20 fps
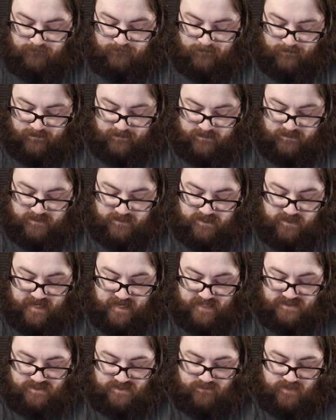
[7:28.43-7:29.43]
And you
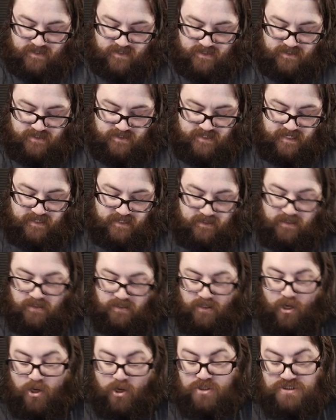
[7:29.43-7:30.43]
got a
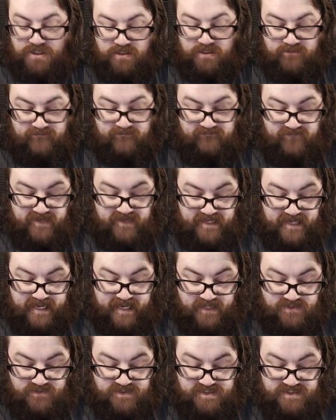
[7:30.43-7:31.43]
larger V gouge,
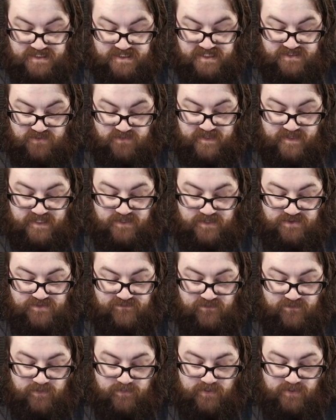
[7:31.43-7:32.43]
which this will be used for
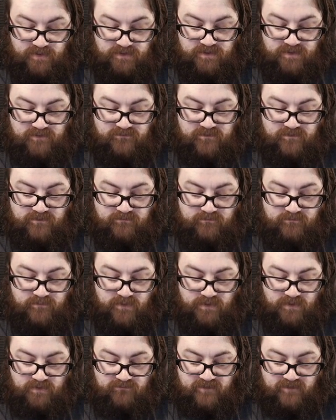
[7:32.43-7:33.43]
a bulk of the
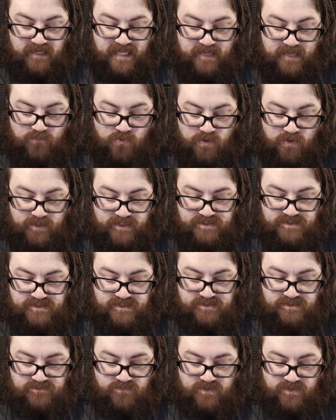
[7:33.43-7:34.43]
line work.
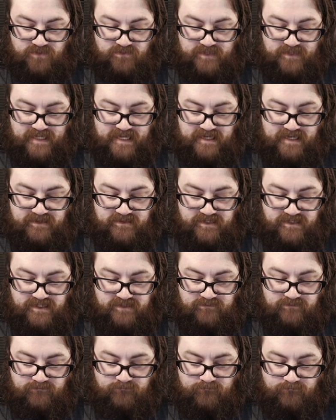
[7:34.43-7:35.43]
We don't need
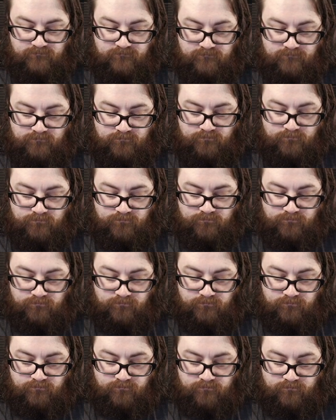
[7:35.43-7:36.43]

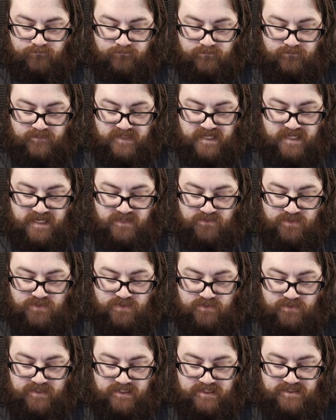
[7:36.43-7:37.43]
the other one
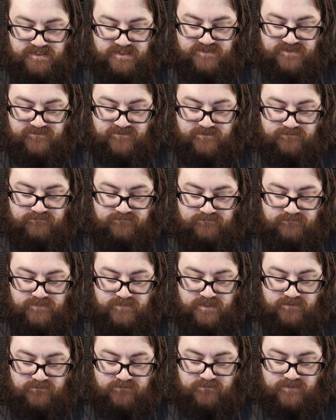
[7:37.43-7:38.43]
really, just for, you
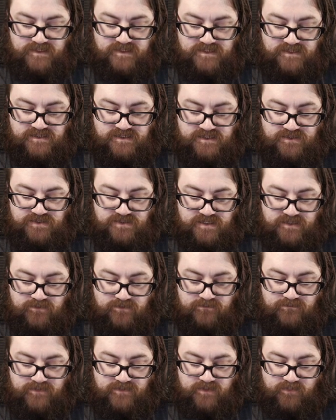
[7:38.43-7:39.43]
know, this is usually
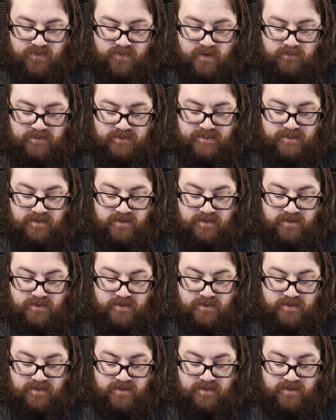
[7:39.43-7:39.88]
probably your